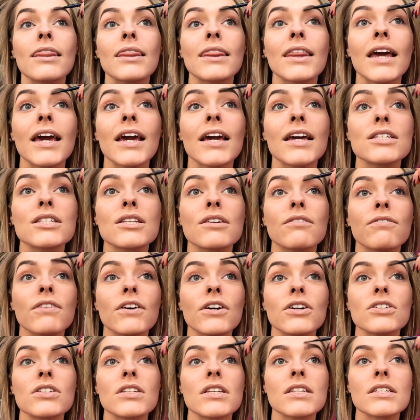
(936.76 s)
things
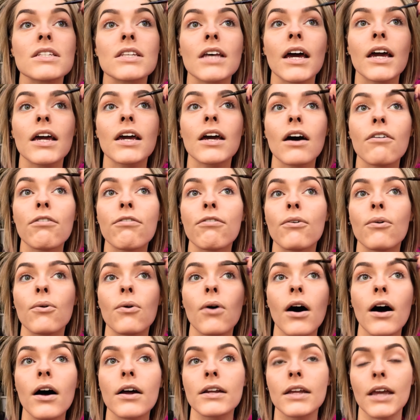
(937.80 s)
versus like a
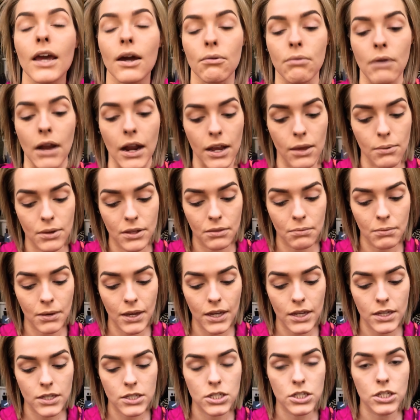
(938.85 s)
full-on get ready with
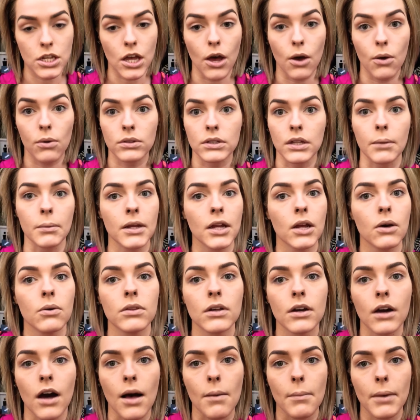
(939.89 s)
me. So let me know in
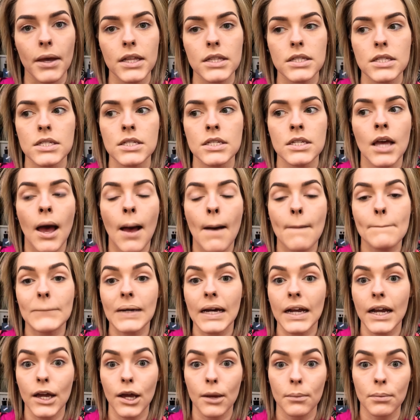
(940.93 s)
the comments.
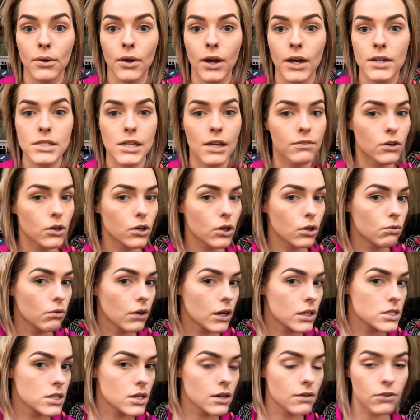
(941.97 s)
But I hope you guys have a good
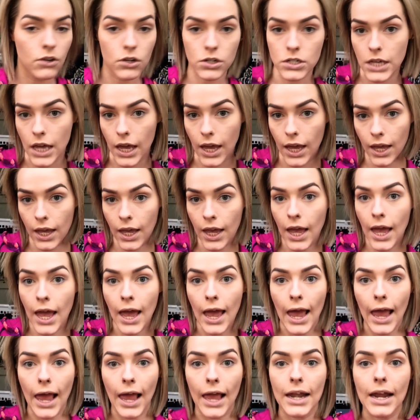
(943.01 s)
rest of your day,
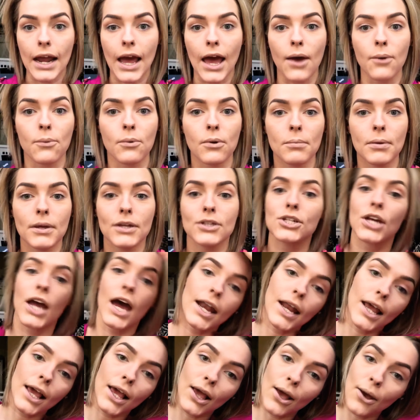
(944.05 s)
and I will be
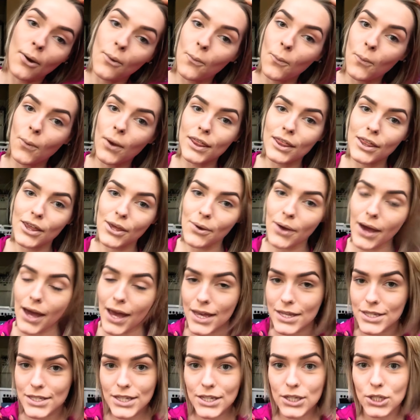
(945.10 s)
chatting with you
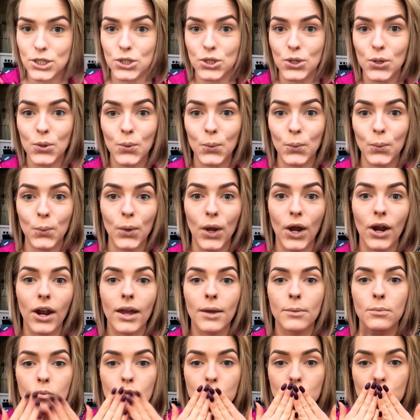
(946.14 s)
guys soon. All
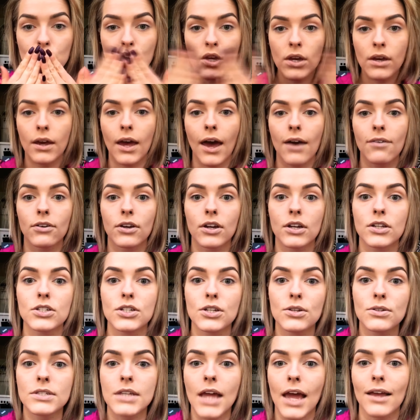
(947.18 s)
right, have a good
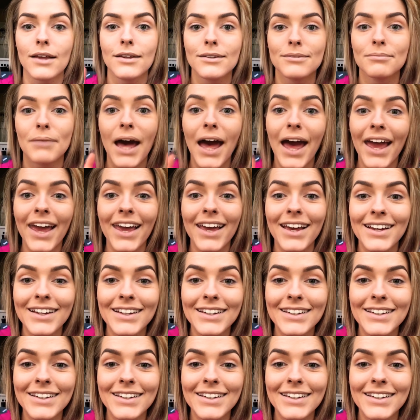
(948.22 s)
Tuesday. Bye.